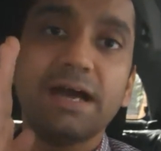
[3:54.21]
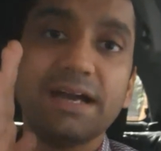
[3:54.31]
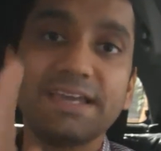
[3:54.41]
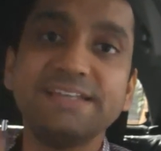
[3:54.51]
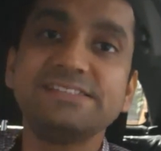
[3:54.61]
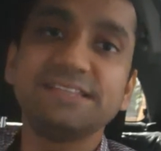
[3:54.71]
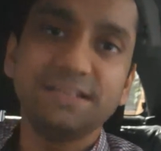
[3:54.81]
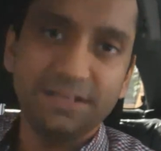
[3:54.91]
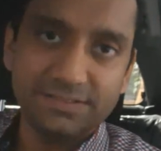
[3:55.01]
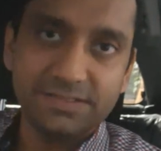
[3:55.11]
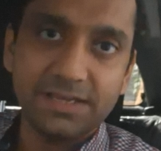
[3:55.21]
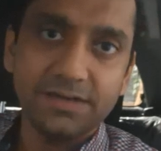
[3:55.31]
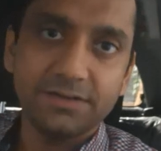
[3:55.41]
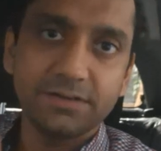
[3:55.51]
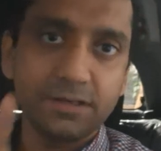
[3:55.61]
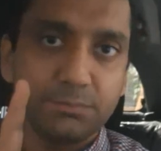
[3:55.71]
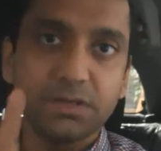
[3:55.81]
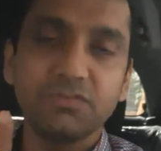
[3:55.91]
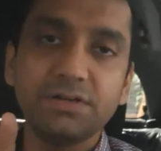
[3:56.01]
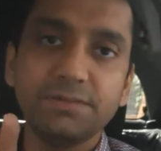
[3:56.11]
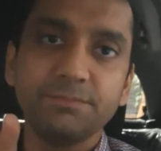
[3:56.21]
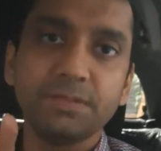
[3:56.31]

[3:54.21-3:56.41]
against any desire, number one,